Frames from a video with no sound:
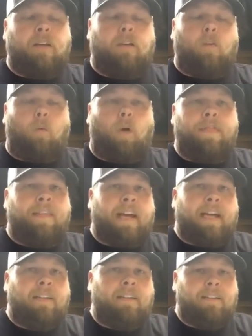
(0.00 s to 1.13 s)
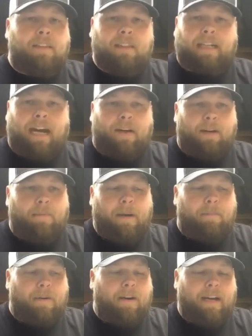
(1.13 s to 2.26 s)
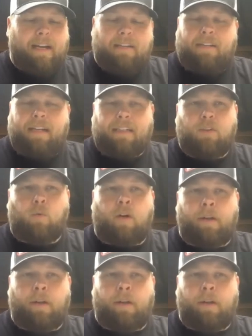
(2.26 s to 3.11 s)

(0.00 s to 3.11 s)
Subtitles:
One thing you got to remember is this is one of